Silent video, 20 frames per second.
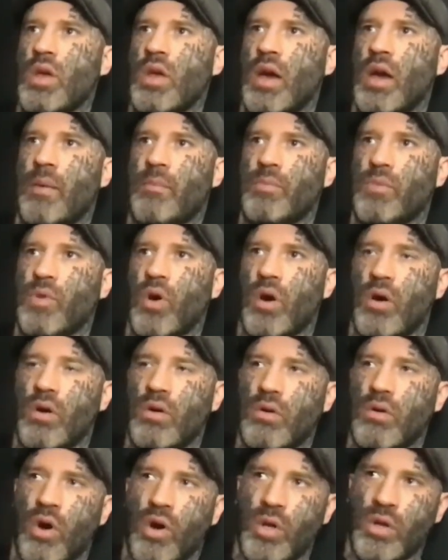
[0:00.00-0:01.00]
I'm not
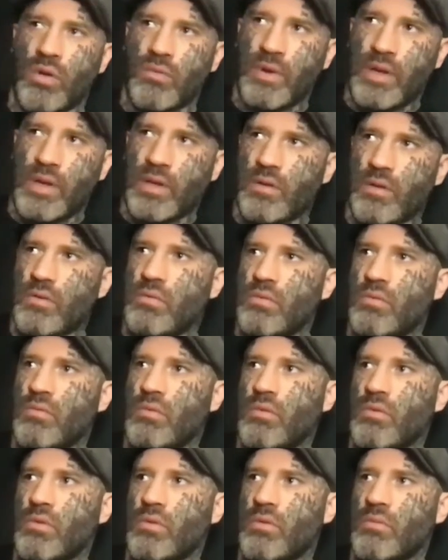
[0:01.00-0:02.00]
honouring
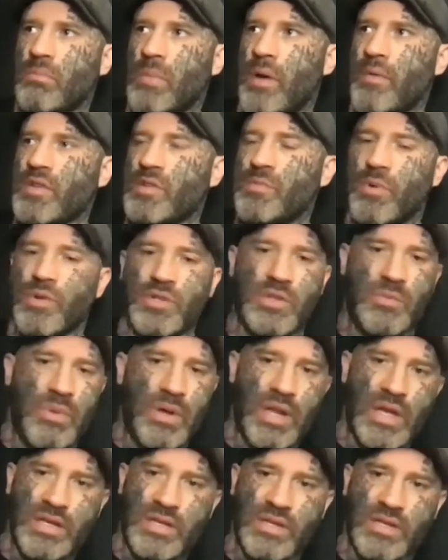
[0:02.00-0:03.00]
my
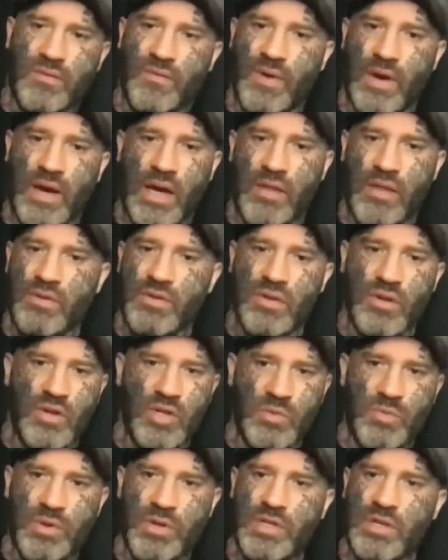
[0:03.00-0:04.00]
responsibilities as a father, as a
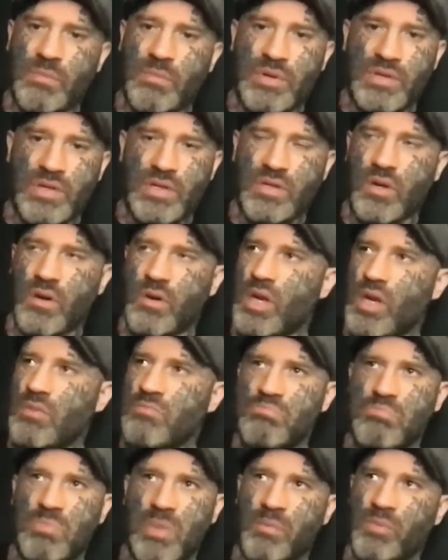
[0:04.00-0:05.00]
husband, as a business owner.
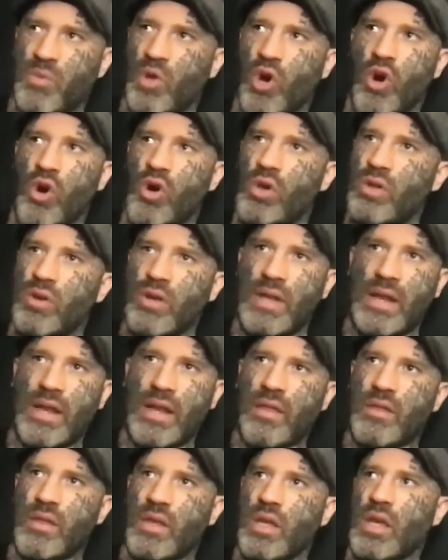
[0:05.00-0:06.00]
I'm not all in on
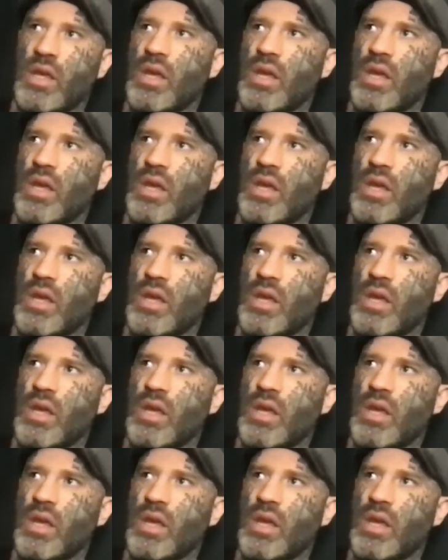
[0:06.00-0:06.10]
anything.